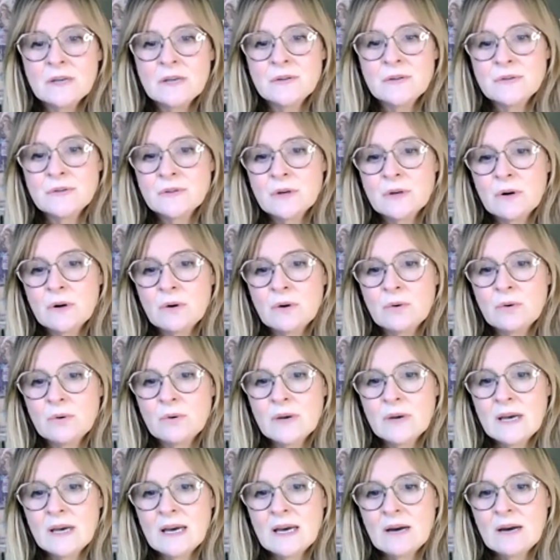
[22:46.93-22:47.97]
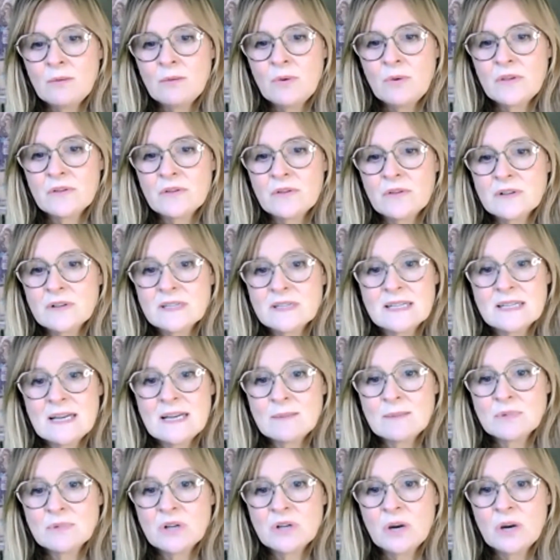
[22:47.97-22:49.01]
So whether that's
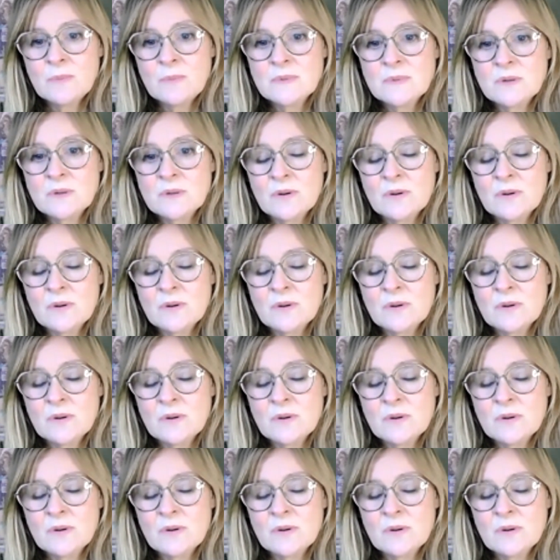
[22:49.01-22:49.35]
laptops